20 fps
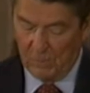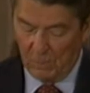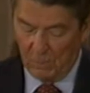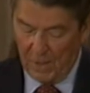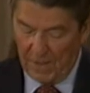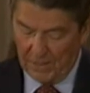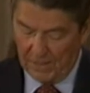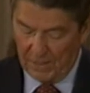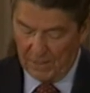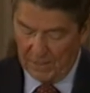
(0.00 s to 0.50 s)

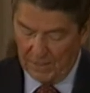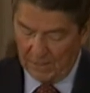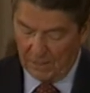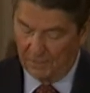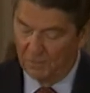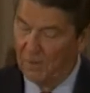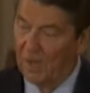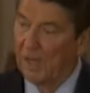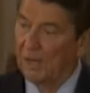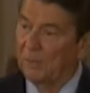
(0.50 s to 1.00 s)
directing that the
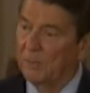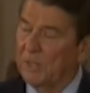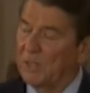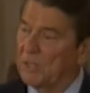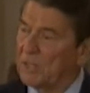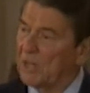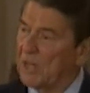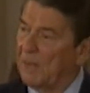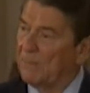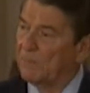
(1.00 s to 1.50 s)
following
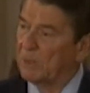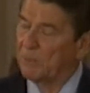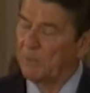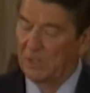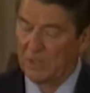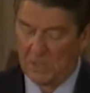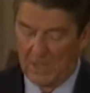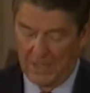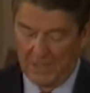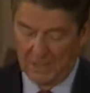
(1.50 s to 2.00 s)
steps
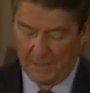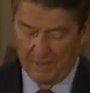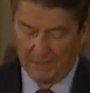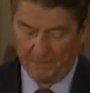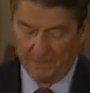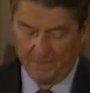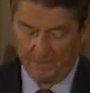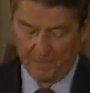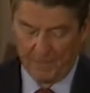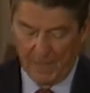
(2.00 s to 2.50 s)
be taken.
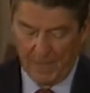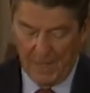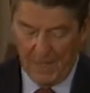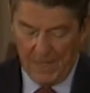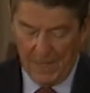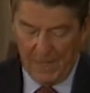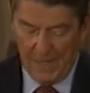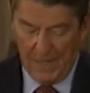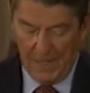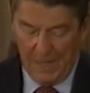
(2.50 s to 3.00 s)

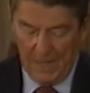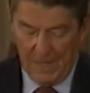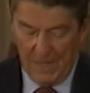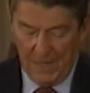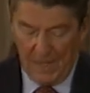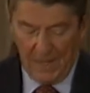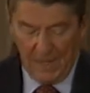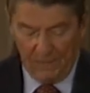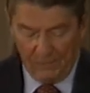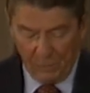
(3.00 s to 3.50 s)

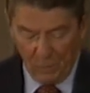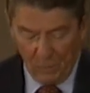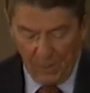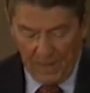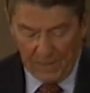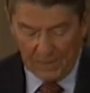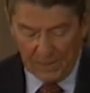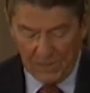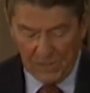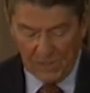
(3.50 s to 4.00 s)
I have
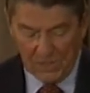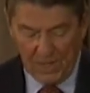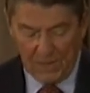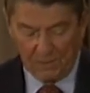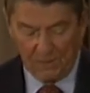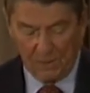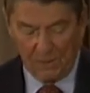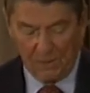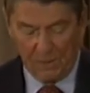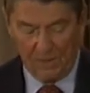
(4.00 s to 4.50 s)
directed the
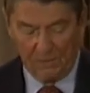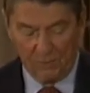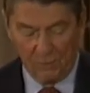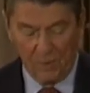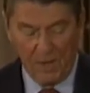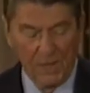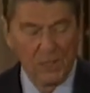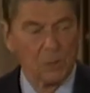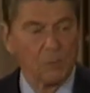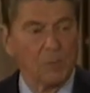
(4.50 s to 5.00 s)
Secretary of
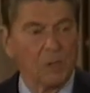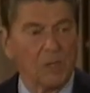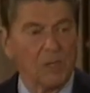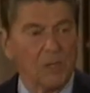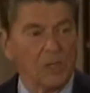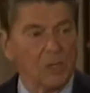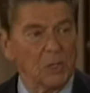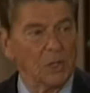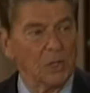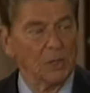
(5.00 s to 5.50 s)

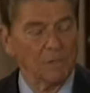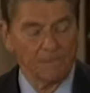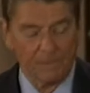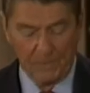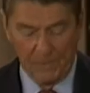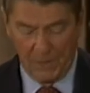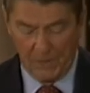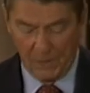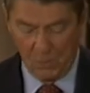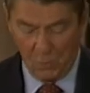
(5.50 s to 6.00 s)
Transportation,
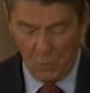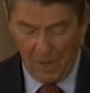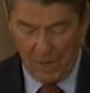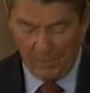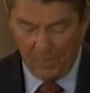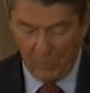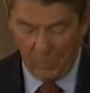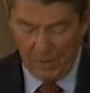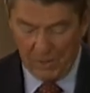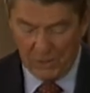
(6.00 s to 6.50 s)
in
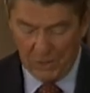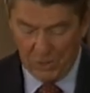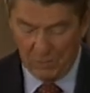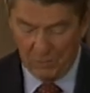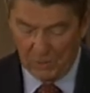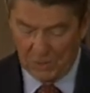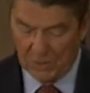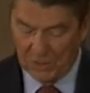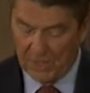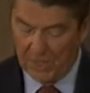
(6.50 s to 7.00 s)
cooperation
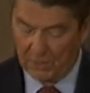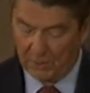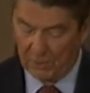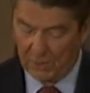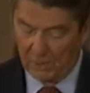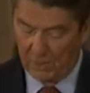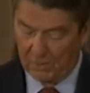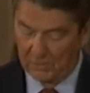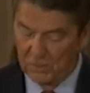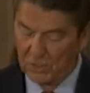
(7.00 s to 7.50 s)
with the
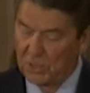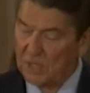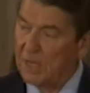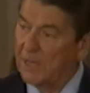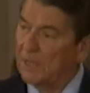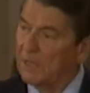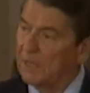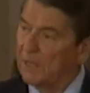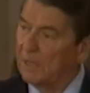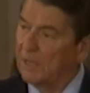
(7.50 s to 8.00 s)
Secretary of
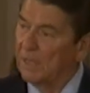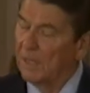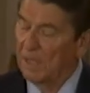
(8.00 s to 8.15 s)
State,